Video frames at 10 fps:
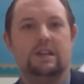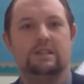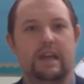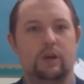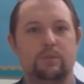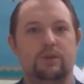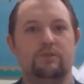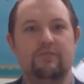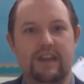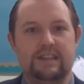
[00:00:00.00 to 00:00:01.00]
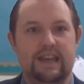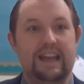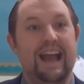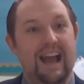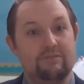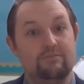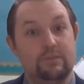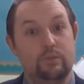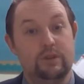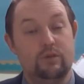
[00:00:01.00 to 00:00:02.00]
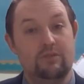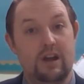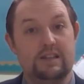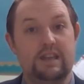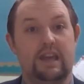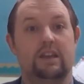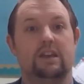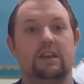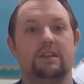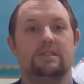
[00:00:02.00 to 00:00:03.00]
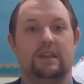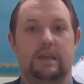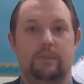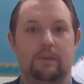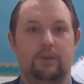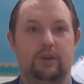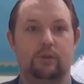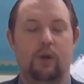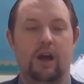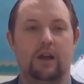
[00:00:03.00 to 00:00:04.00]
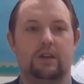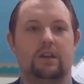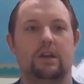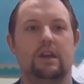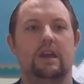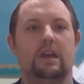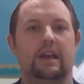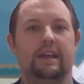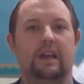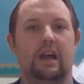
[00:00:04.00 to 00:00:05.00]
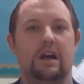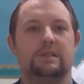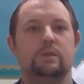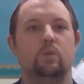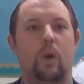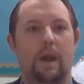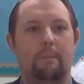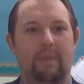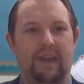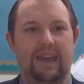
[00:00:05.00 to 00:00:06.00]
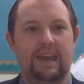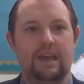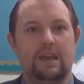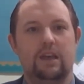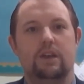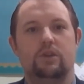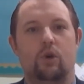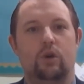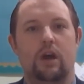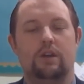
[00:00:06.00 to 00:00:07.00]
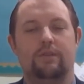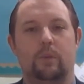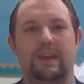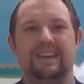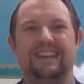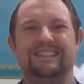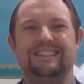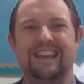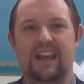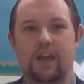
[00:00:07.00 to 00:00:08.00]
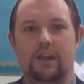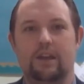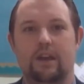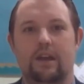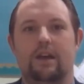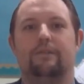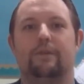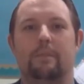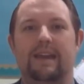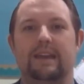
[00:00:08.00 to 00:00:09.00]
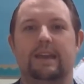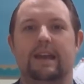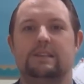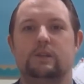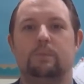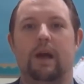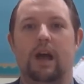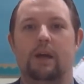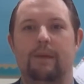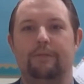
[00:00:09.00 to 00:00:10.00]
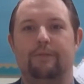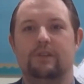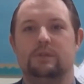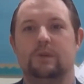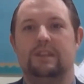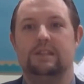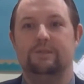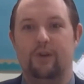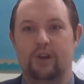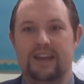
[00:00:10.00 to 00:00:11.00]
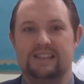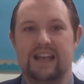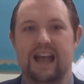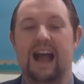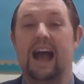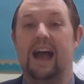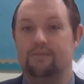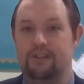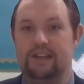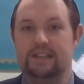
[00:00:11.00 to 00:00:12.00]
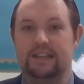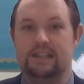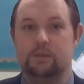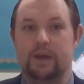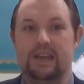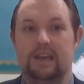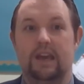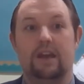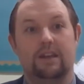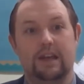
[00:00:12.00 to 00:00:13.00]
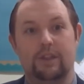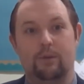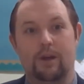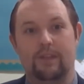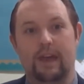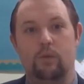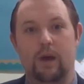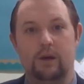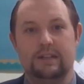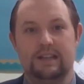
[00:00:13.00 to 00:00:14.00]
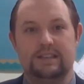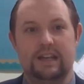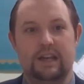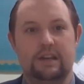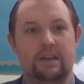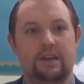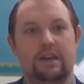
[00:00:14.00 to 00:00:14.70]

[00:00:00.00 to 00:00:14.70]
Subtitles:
to help you reading and with your writing. So keep up the good work. In Class 1B, your Learner of the Week is Dylan for making a superb effort with his phonics and reading this week. Another one there. Well done, Dylan.